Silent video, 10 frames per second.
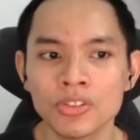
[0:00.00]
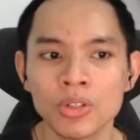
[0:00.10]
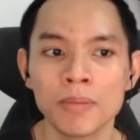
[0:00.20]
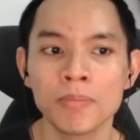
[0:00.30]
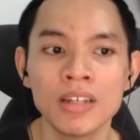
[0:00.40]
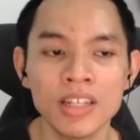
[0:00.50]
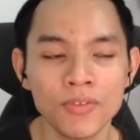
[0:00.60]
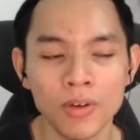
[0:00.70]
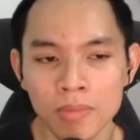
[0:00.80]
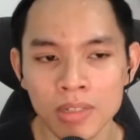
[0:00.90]
So I believe
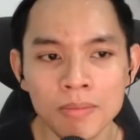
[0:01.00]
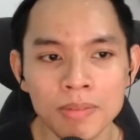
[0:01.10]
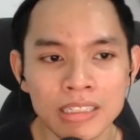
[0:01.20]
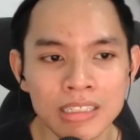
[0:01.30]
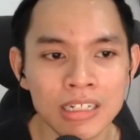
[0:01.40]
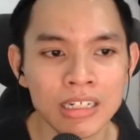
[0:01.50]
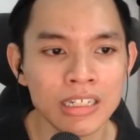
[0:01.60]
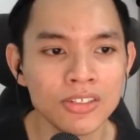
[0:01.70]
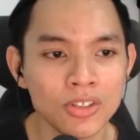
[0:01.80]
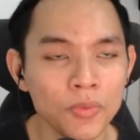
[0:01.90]
for me
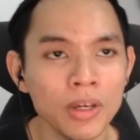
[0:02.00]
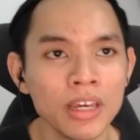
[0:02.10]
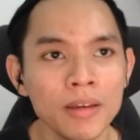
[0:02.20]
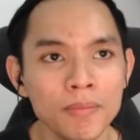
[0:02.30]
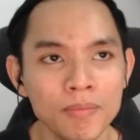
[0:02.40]
personally, software